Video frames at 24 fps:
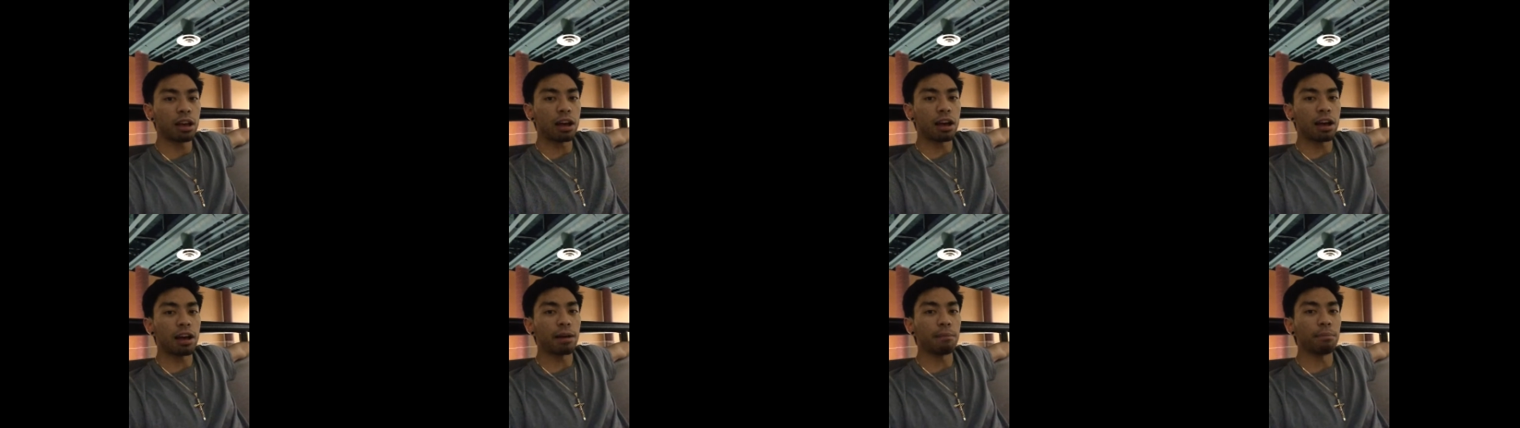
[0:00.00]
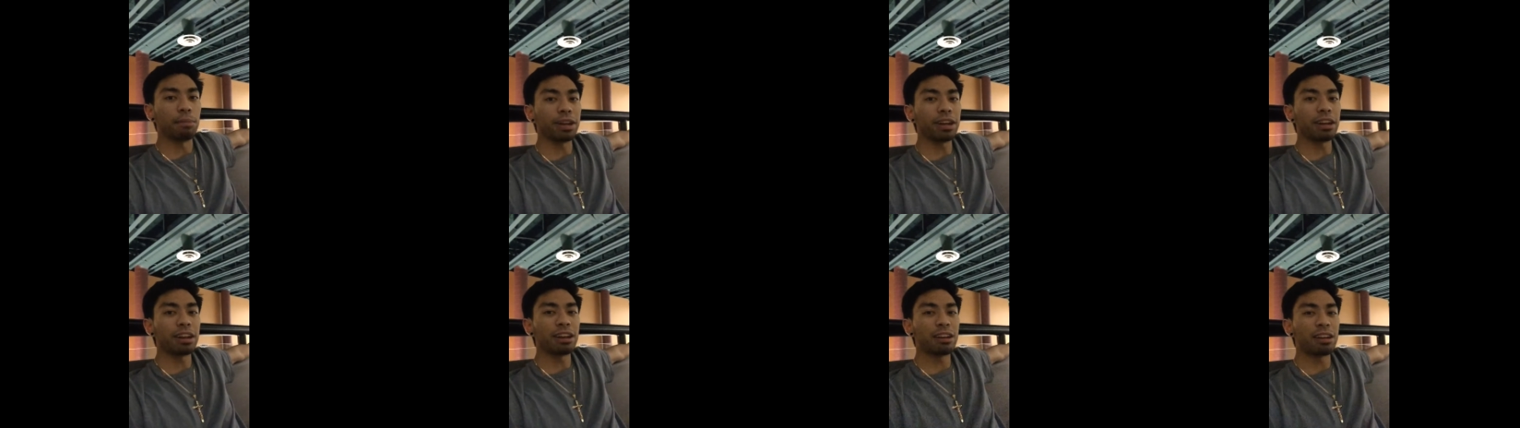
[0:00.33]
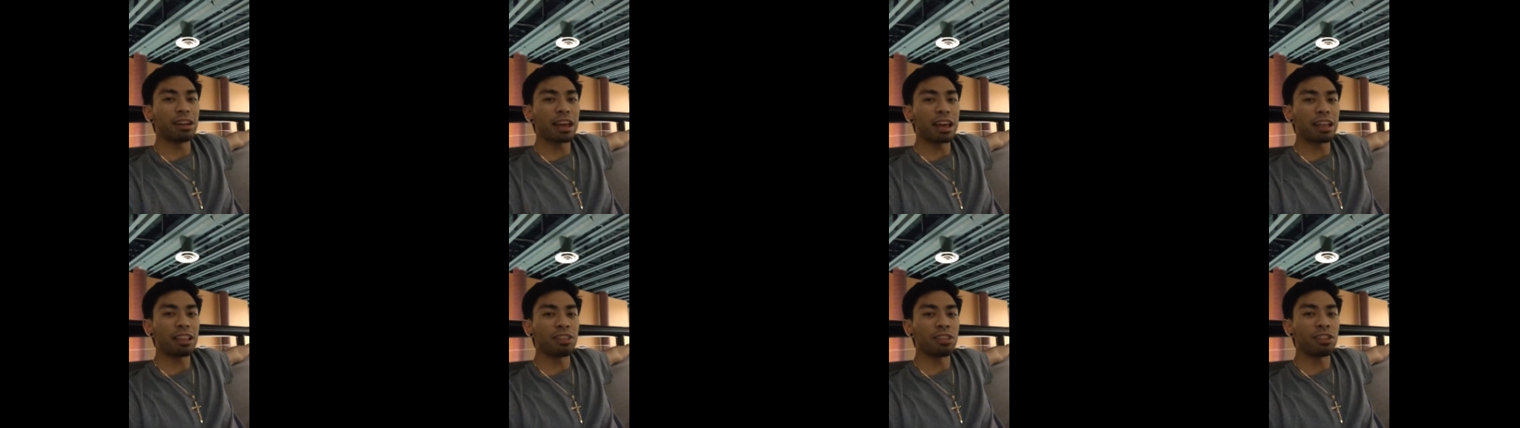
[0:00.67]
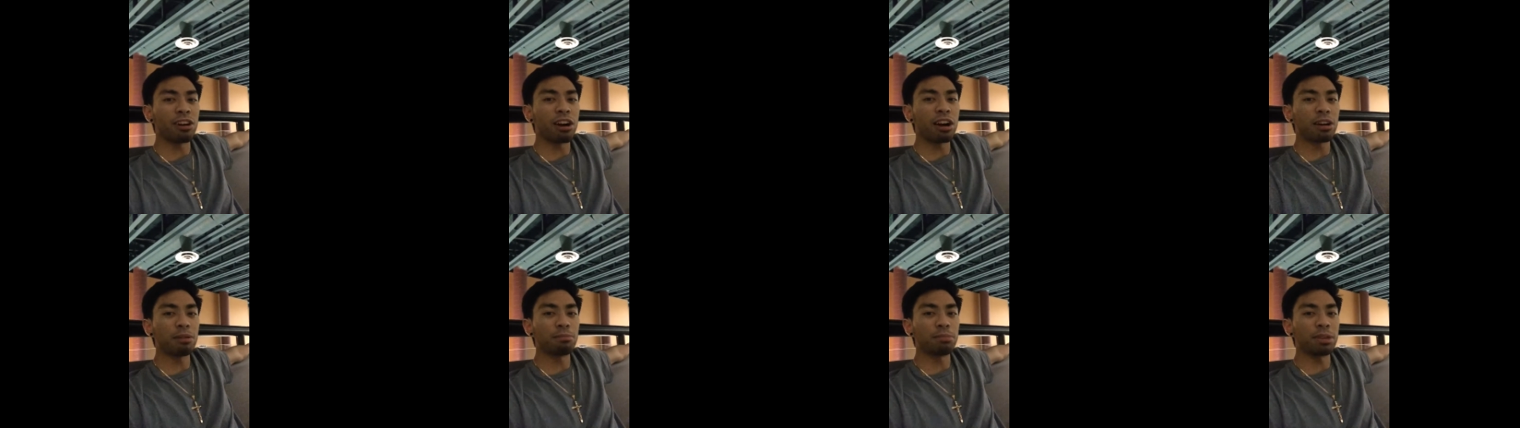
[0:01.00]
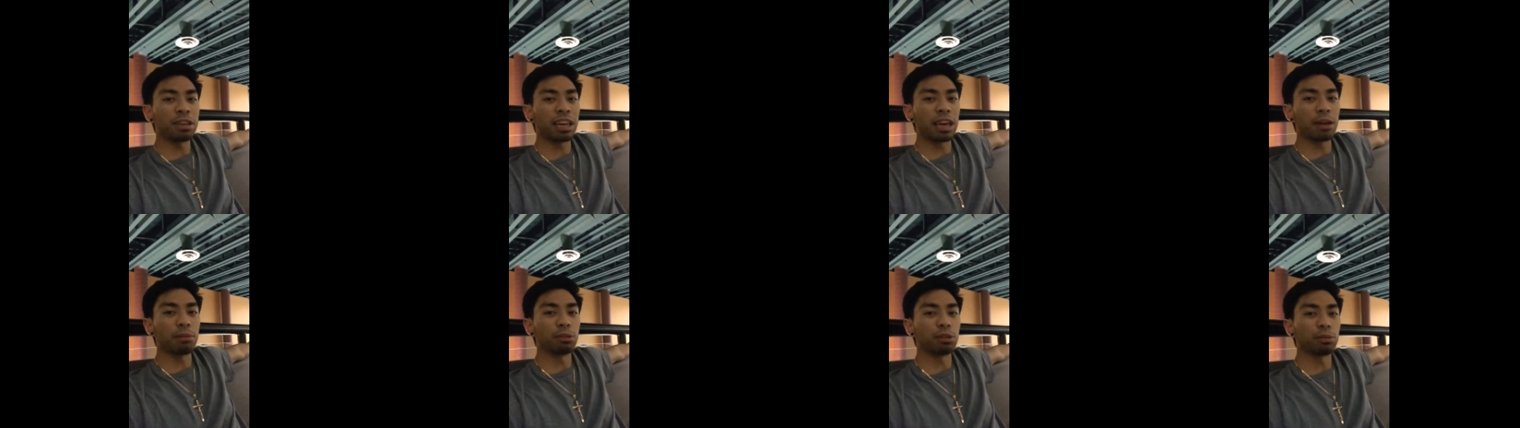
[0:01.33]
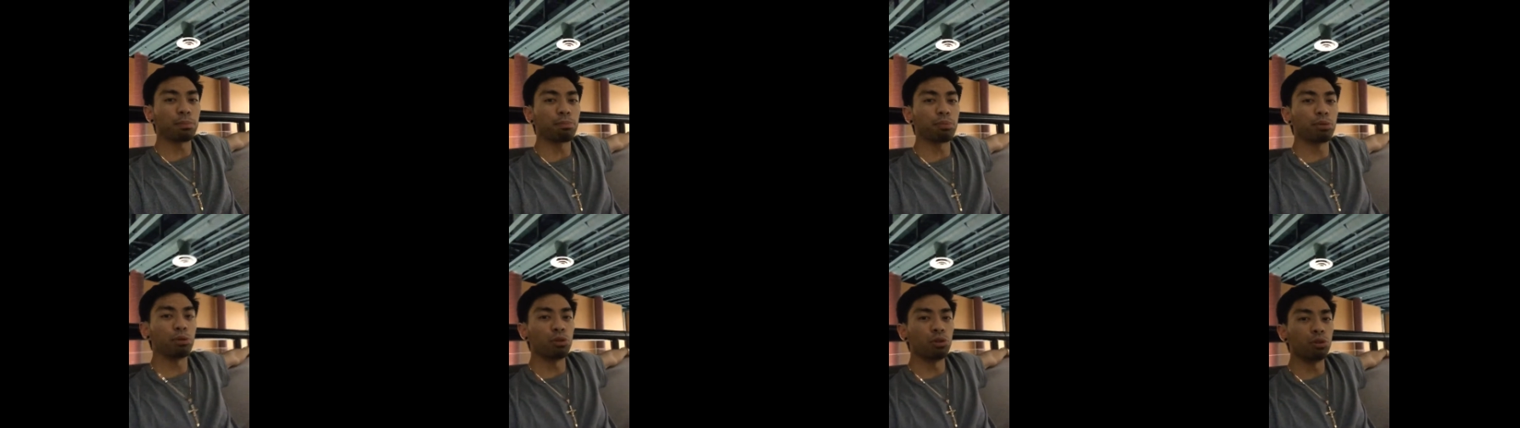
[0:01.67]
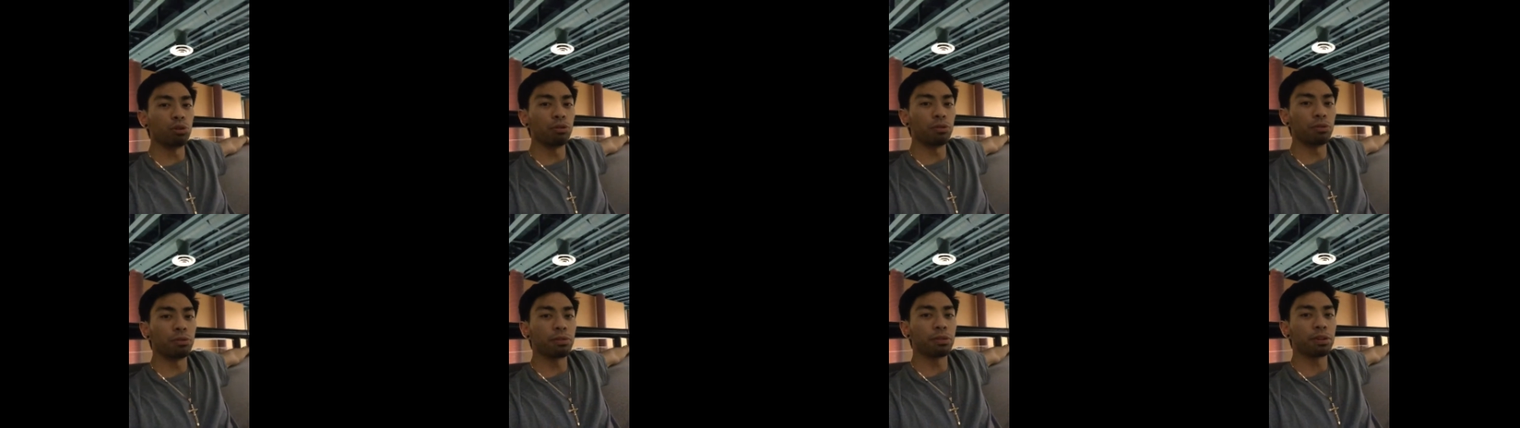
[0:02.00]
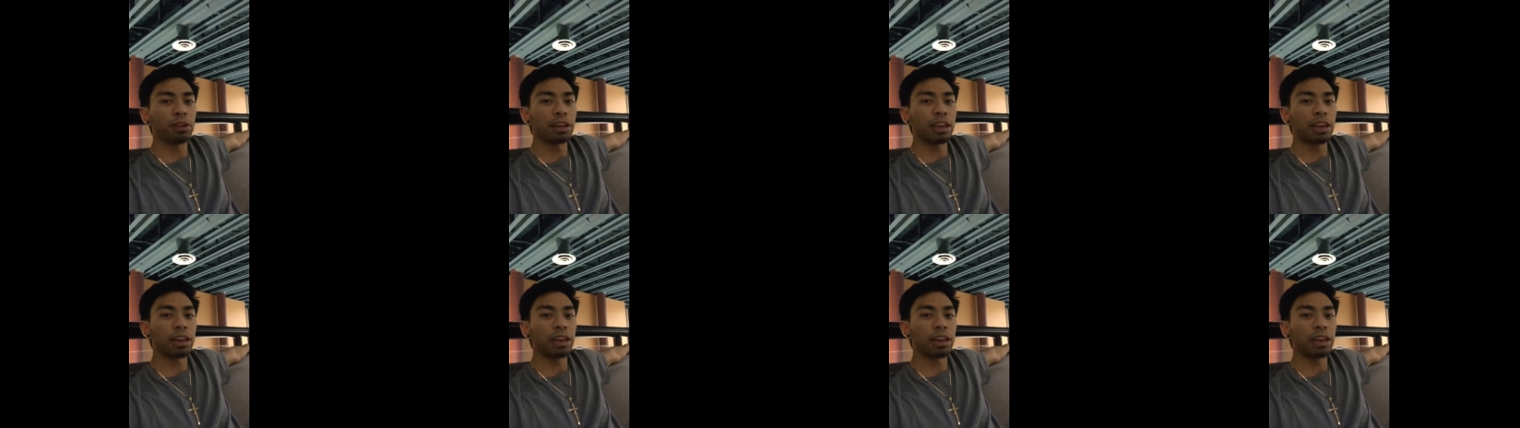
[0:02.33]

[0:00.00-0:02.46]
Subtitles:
but not being able to prove